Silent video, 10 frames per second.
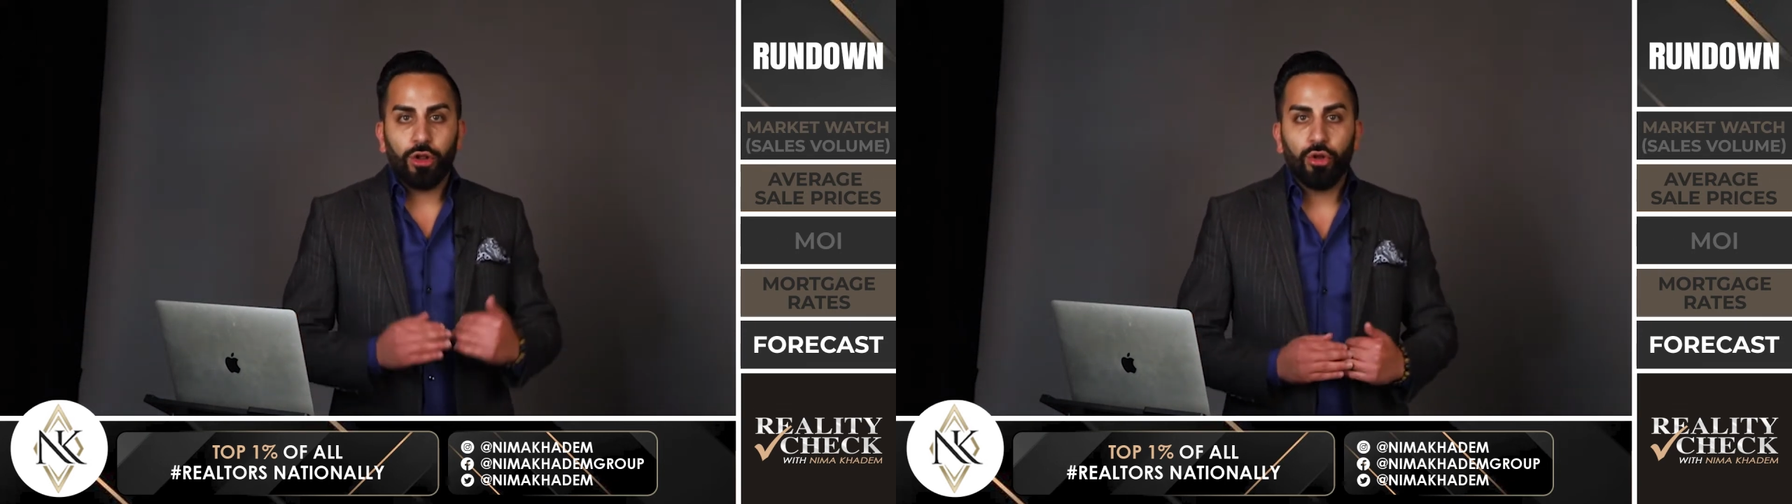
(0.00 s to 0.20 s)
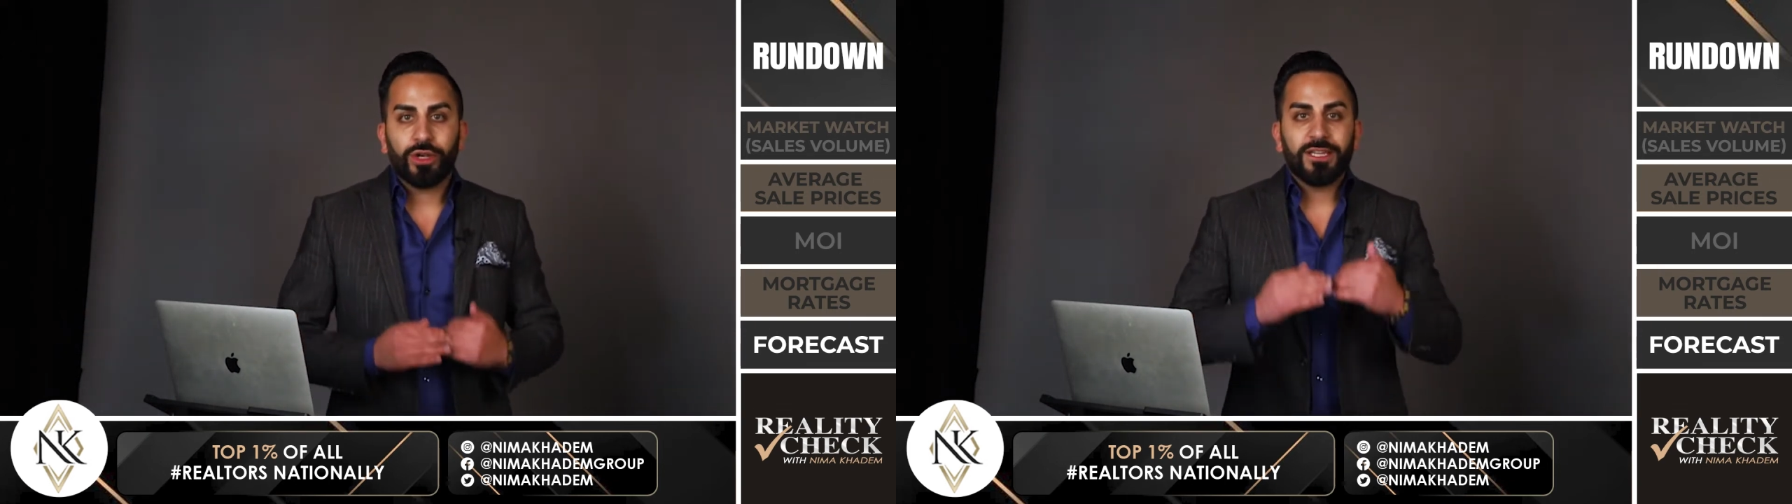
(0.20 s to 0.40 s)

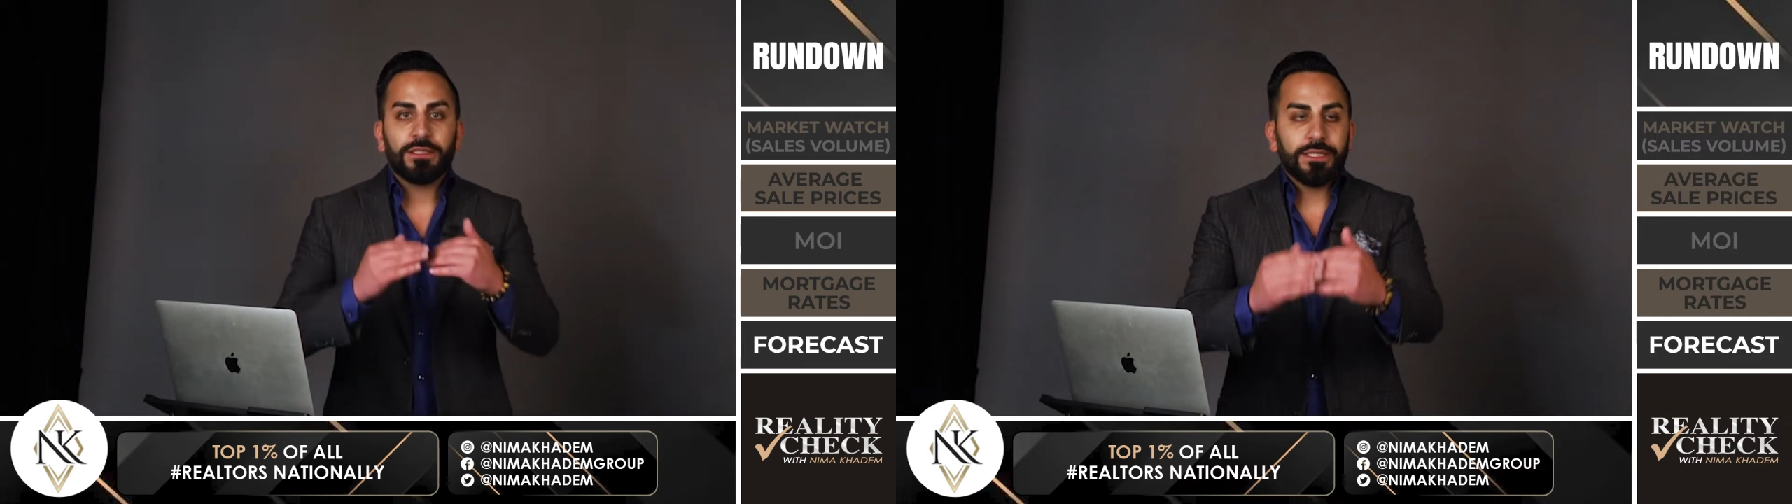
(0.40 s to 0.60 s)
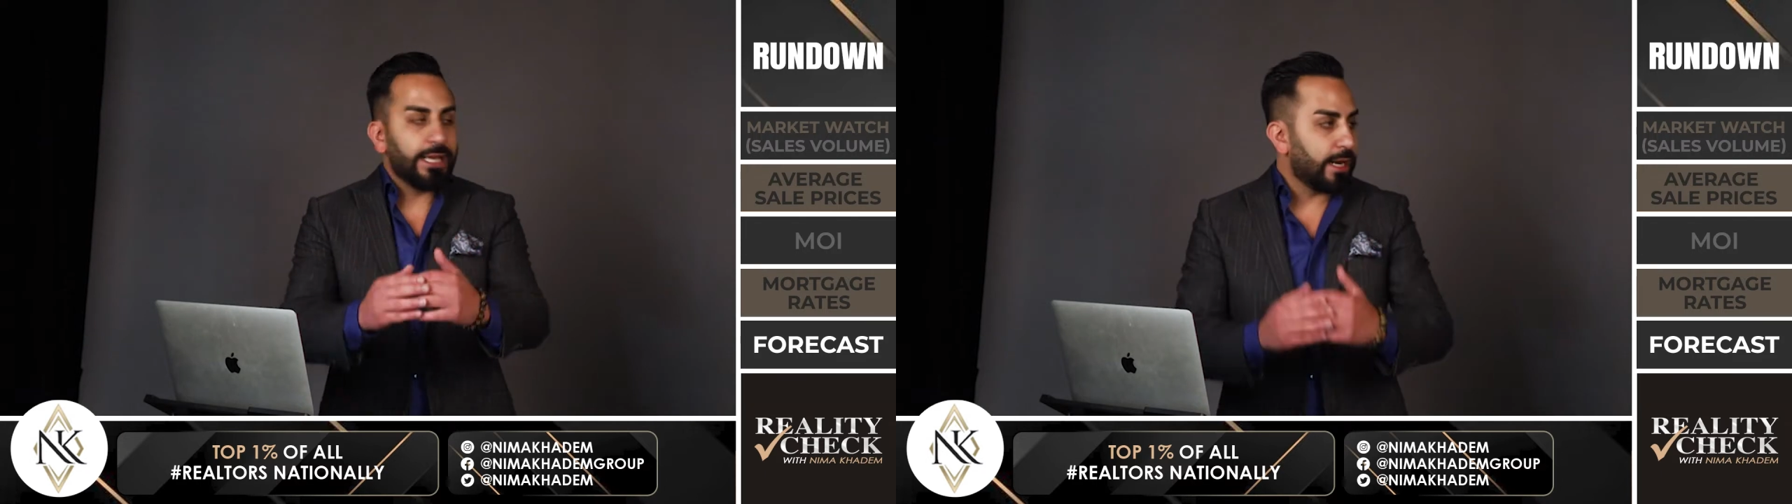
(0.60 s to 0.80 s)
looking
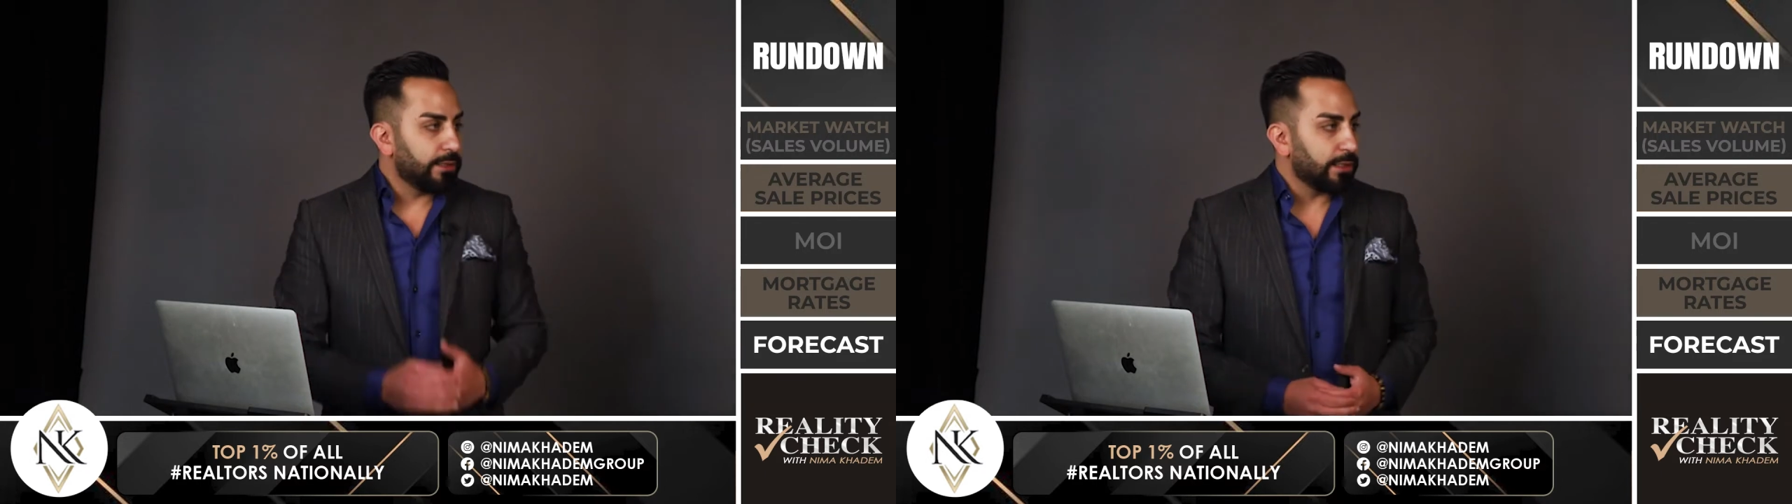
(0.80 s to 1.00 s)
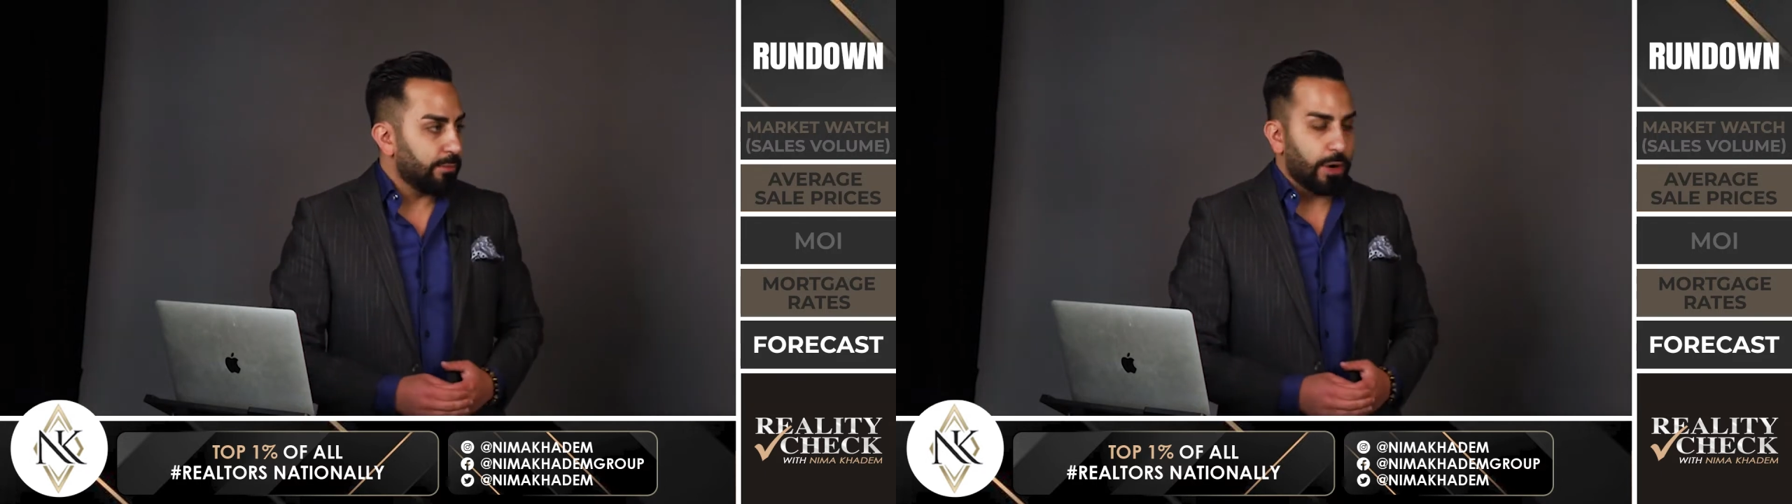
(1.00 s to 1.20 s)
to get
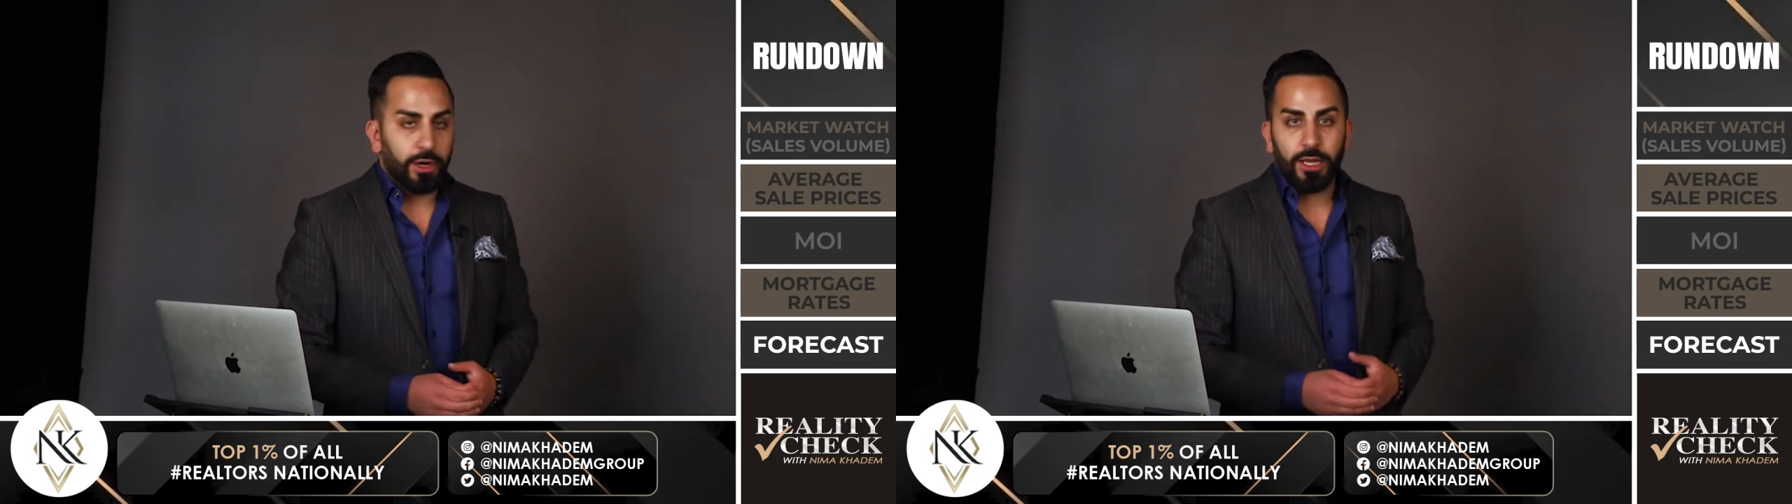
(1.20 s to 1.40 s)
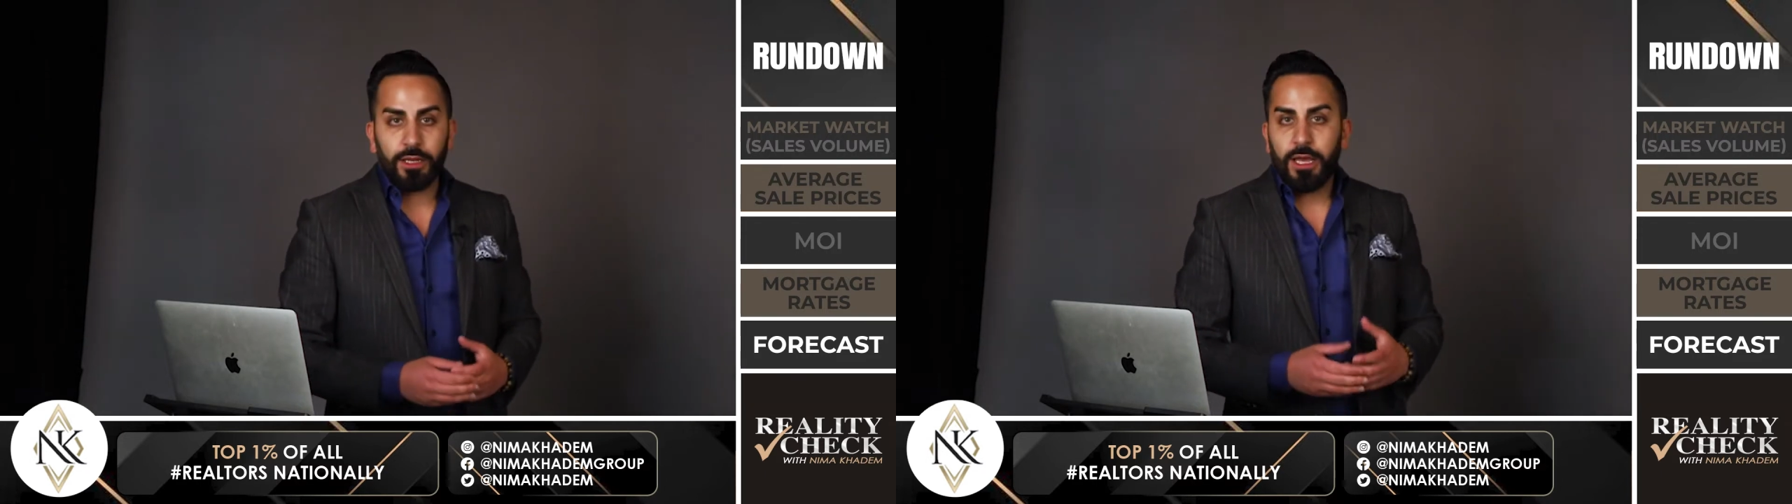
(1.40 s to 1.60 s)
into the
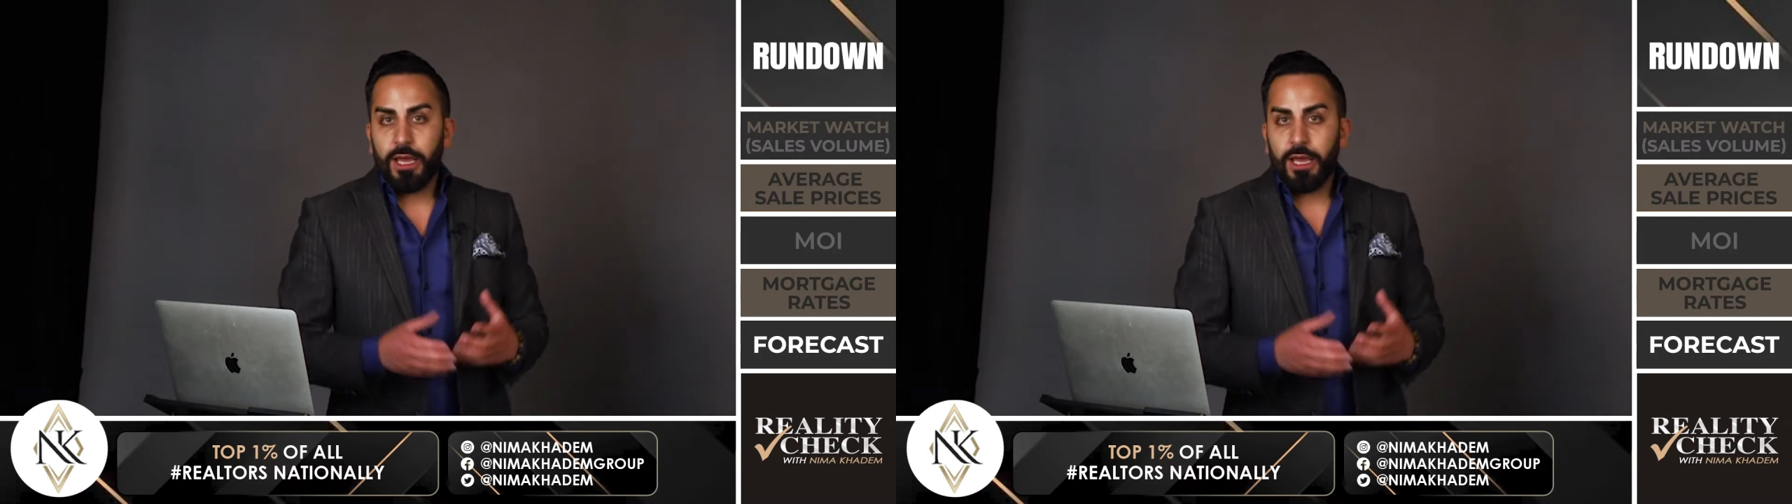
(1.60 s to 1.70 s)
market,